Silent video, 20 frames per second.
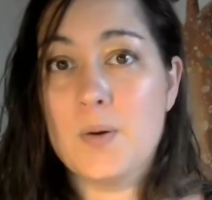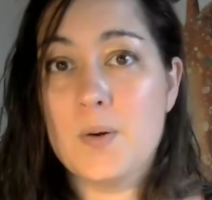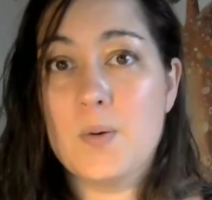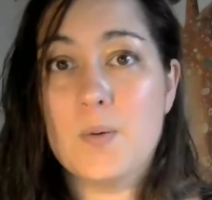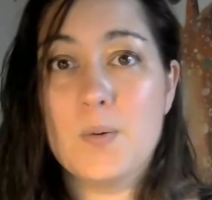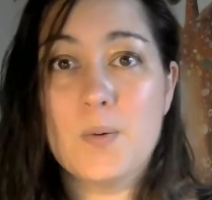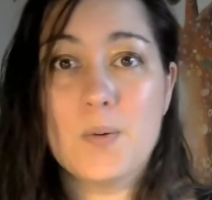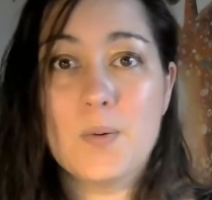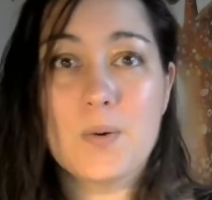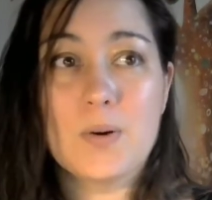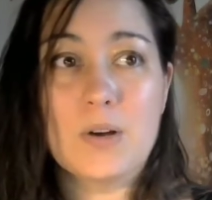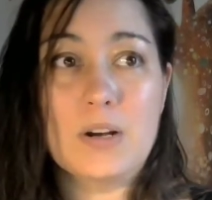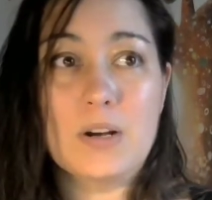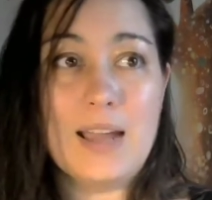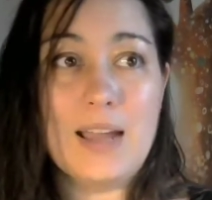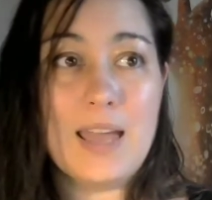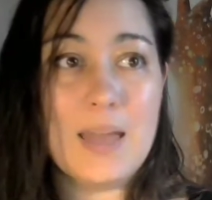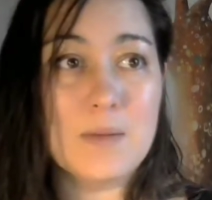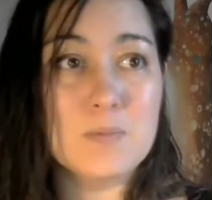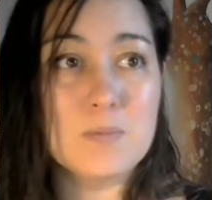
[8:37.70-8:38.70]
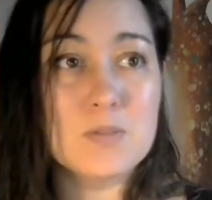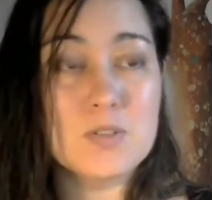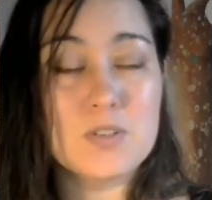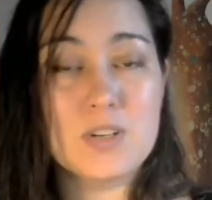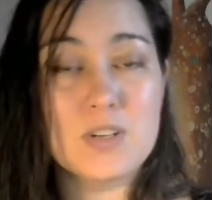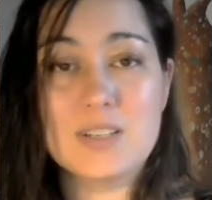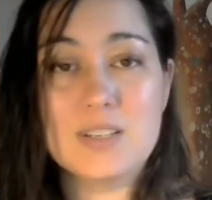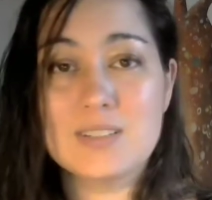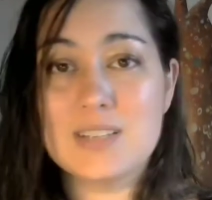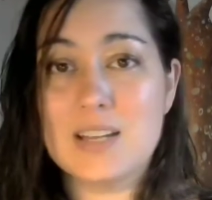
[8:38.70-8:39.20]
or
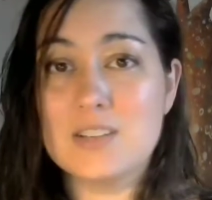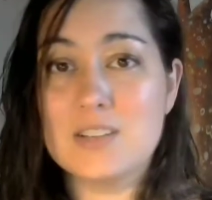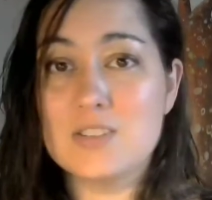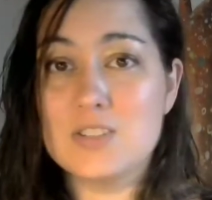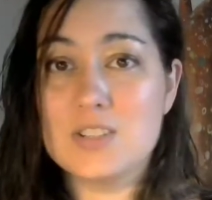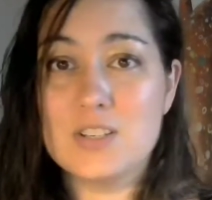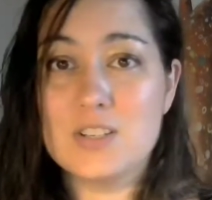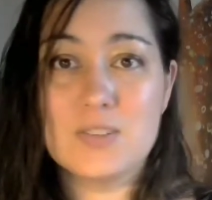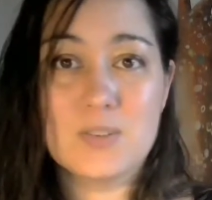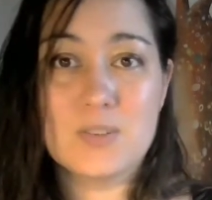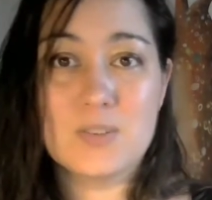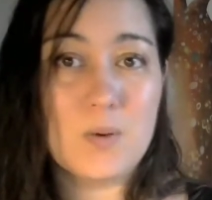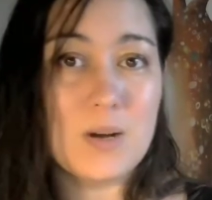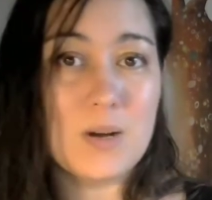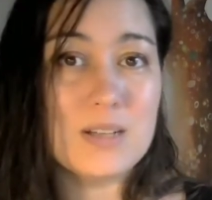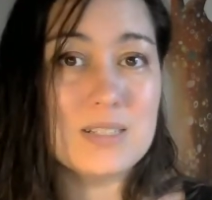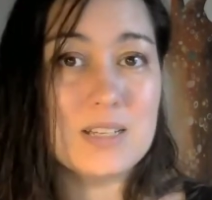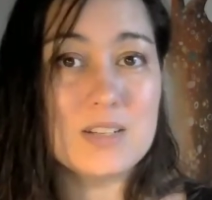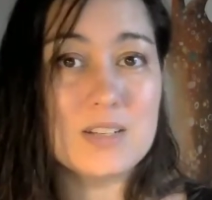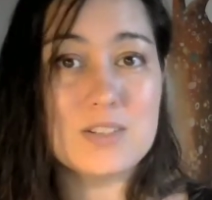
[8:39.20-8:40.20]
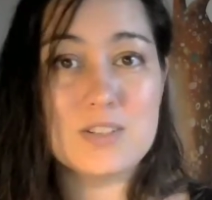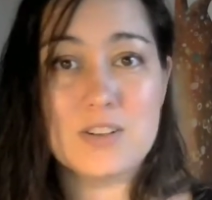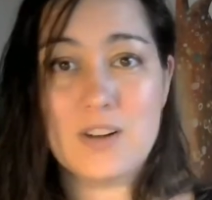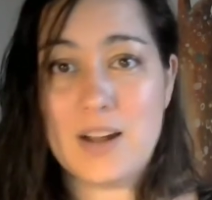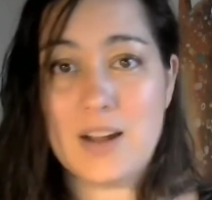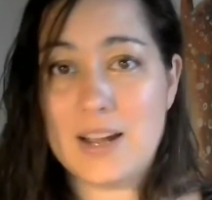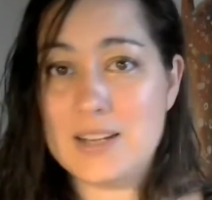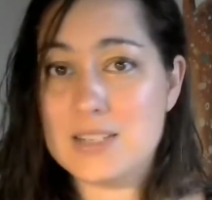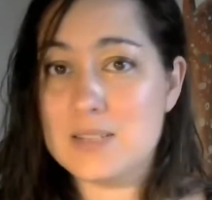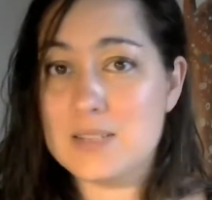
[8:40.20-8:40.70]
hamstring tension or quad tension or
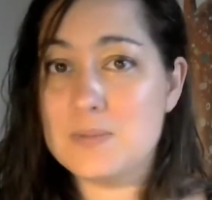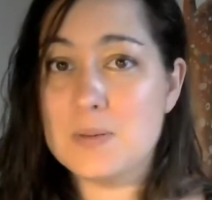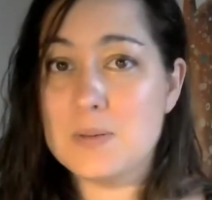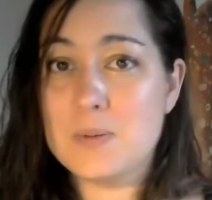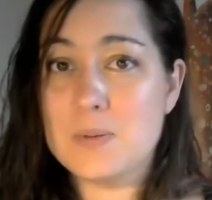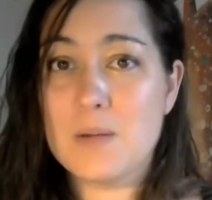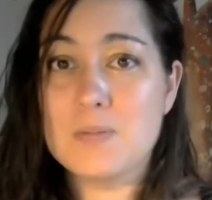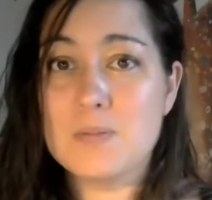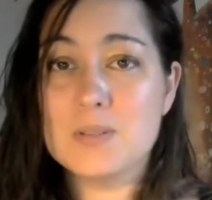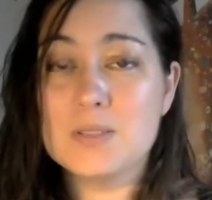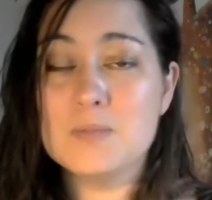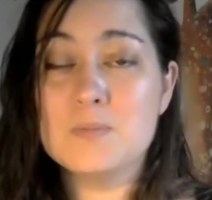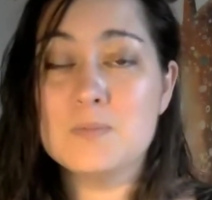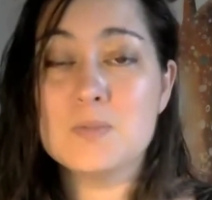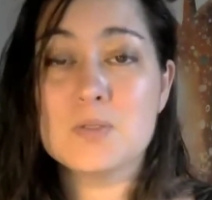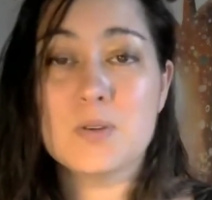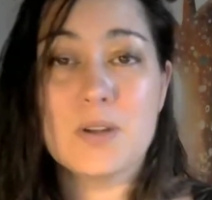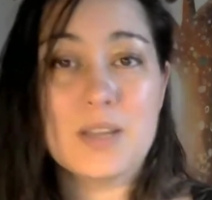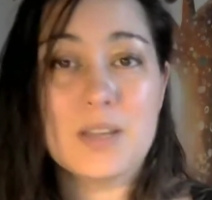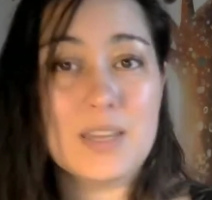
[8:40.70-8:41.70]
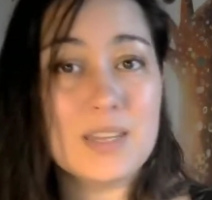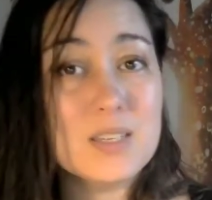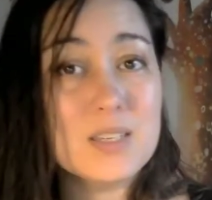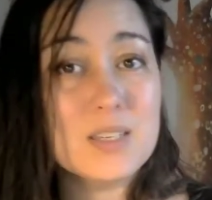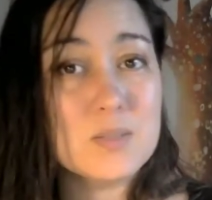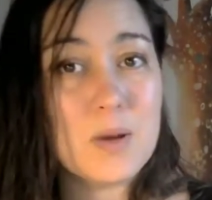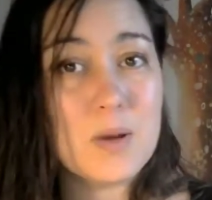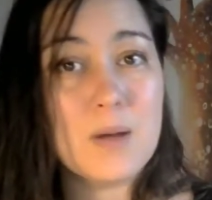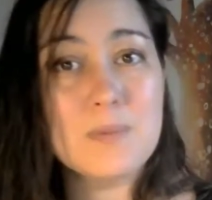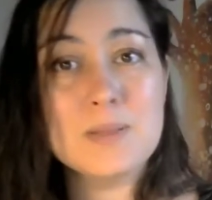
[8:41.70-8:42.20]
ITB problems or
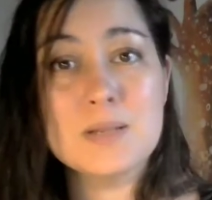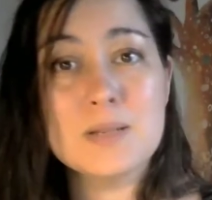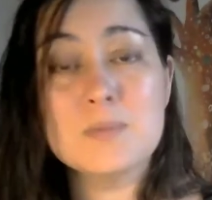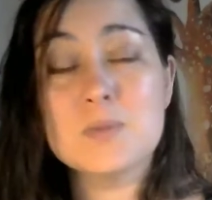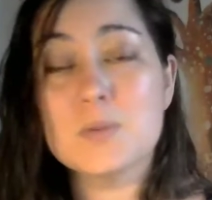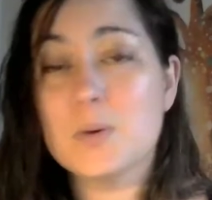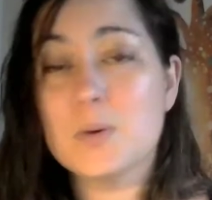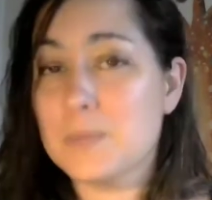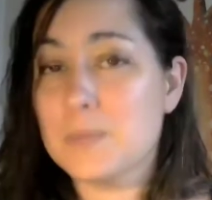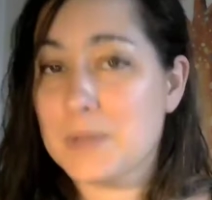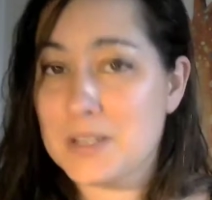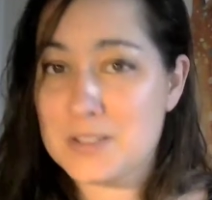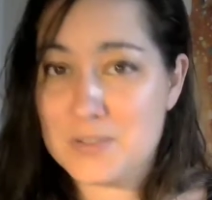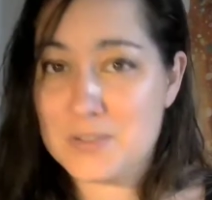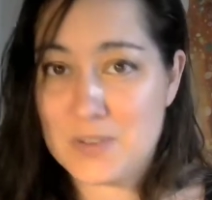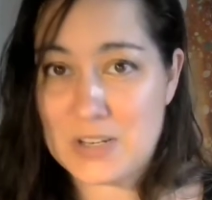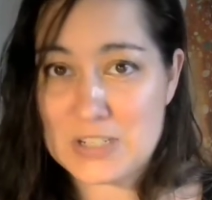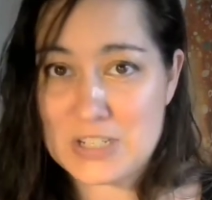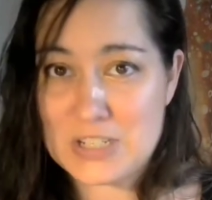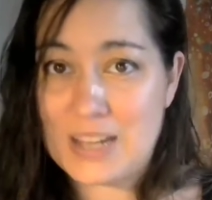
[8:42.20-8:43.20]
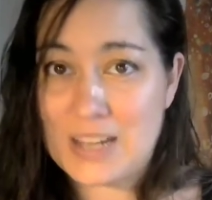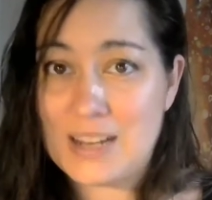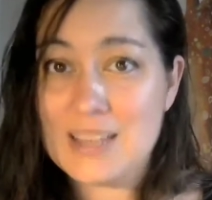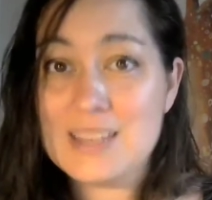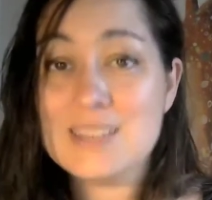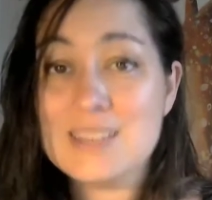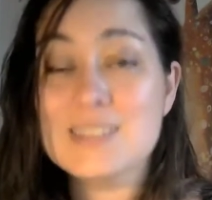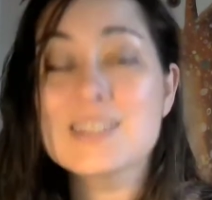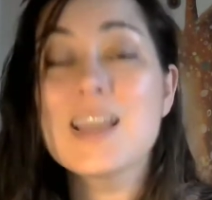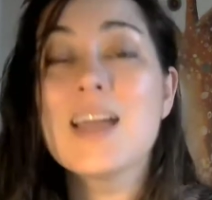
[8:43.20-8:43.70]
Achilles problems or plantar
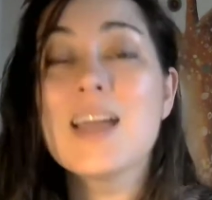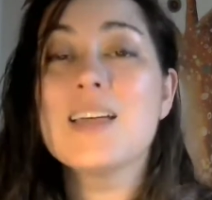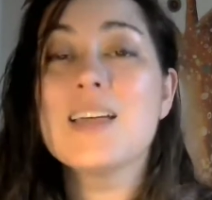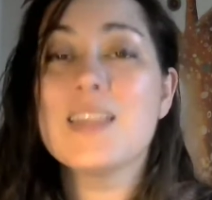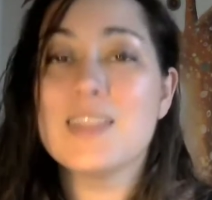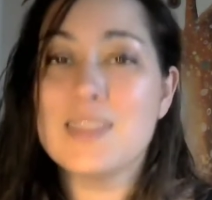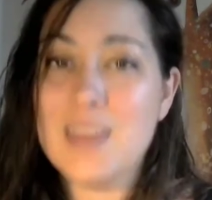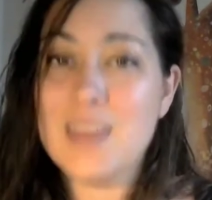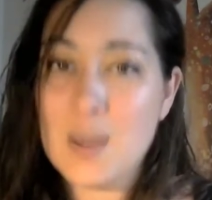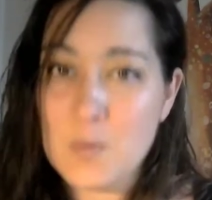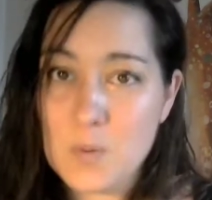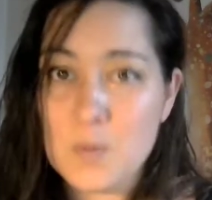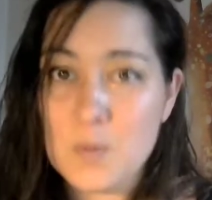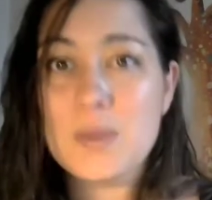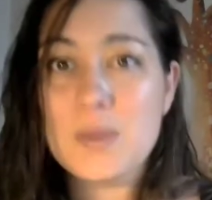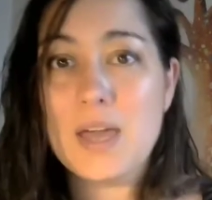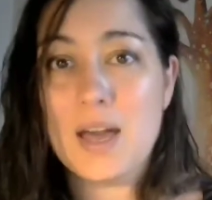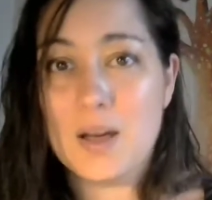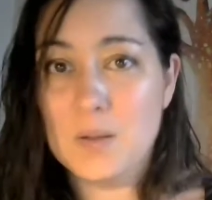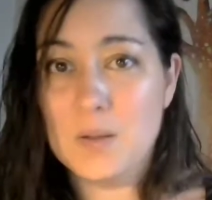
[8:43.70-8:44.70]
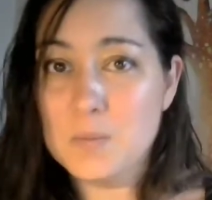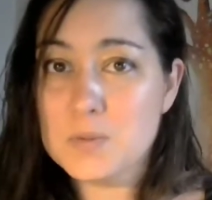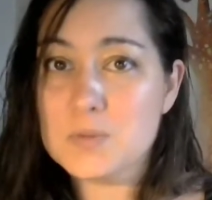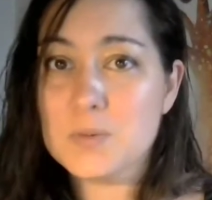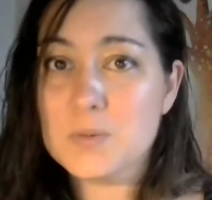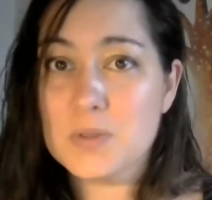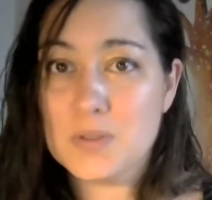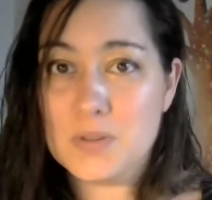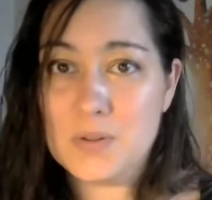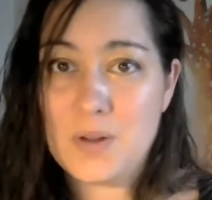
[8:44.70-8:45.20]
fasciitis, they will be helped
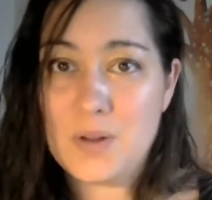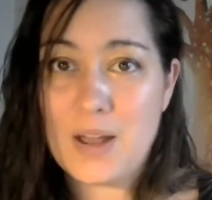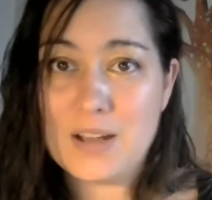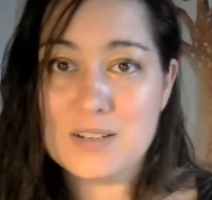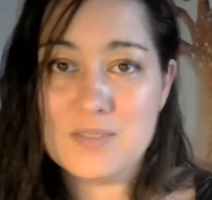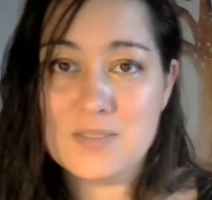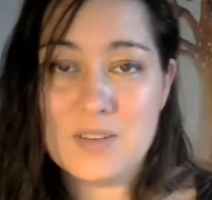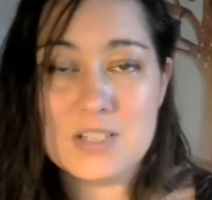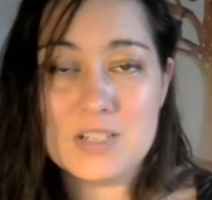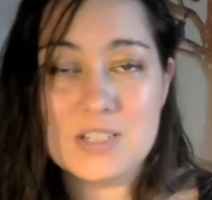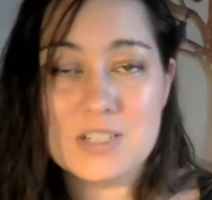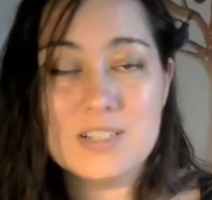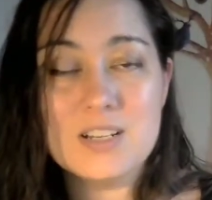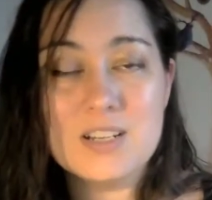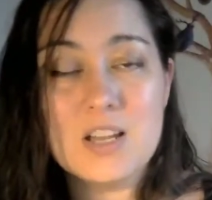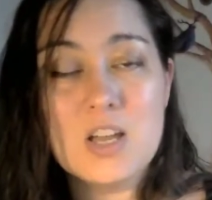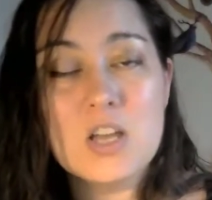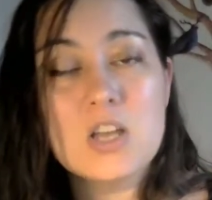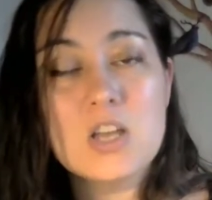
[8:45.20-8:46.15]
with glute activation.